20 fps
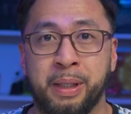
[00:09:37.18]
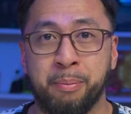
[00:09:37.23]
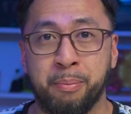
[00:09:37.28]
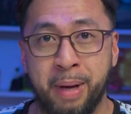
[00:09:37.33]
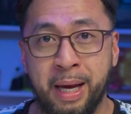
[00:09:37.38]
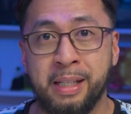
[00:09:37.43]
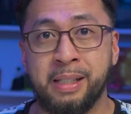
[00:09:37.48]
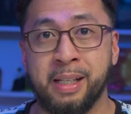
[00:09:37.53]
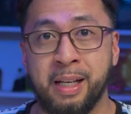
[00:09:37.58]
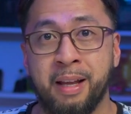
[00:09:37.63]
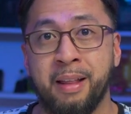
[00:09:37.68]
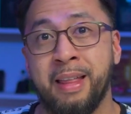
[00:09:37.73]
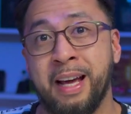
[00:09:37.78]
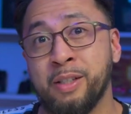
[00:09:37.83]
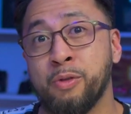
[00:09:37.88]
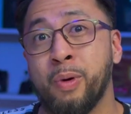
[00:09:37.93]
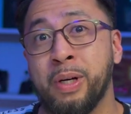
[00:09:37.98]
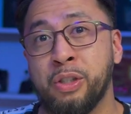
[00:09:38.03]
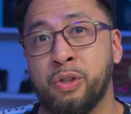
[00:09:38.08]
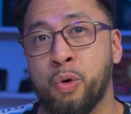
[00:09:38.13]
Basically,
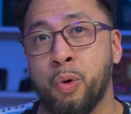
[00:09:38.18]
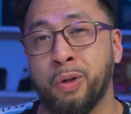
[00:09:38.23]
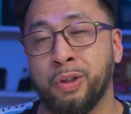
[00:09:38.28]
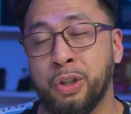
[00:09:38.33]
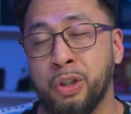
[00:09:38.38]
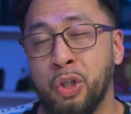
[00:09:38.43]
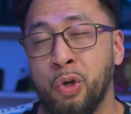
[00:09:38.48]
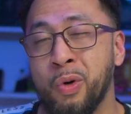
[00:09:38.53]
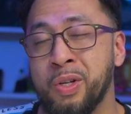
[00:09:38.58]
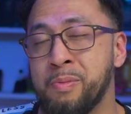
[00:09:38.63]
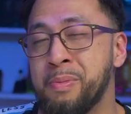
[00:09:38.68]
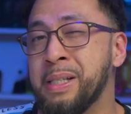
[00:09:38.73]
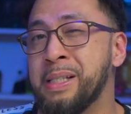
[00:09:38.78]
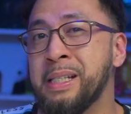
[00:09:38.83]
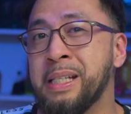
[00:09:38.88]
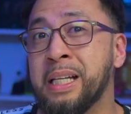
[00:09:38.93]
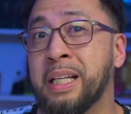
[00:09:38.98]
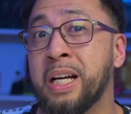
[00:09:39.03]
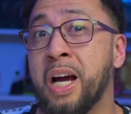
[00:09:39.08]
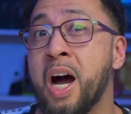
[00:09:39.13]
that's why it's called U S B
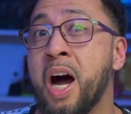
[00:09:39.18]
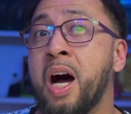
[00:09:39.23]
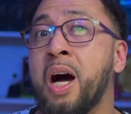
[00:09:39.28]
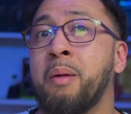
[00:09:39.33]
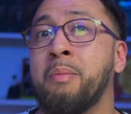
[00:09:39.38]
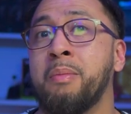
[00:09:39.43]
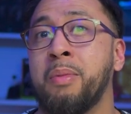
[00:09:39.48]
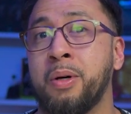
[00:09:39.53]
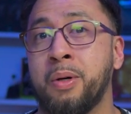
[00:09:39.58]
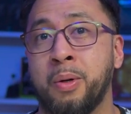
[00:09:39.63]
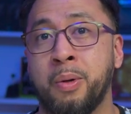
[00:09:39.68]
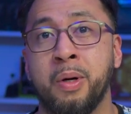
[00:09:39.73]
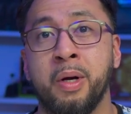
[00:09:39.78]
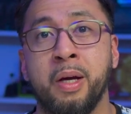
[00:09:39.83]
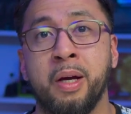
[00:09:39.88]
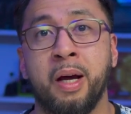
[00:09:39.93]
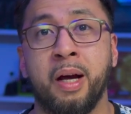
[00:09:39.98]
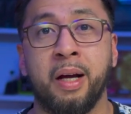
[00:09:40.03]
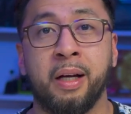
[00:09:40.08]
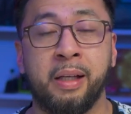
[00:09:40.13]
C combo
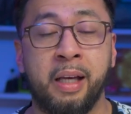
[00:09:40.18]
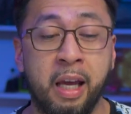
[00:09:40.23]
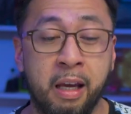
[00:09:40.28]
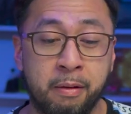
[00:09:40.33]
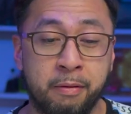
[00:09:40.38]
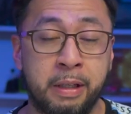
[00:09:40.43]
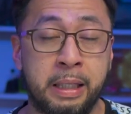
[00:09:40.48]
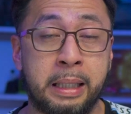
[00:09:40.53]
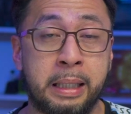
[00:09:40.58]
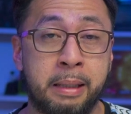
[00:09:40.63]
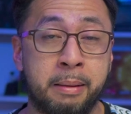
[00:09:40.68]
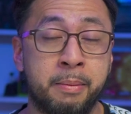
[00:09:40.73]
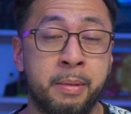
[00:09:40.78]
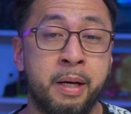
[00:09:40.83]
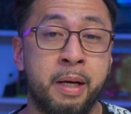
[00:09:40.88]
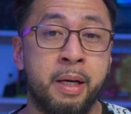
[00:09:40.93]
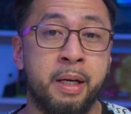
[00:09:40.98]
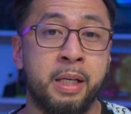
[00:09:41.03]
uh, K V M,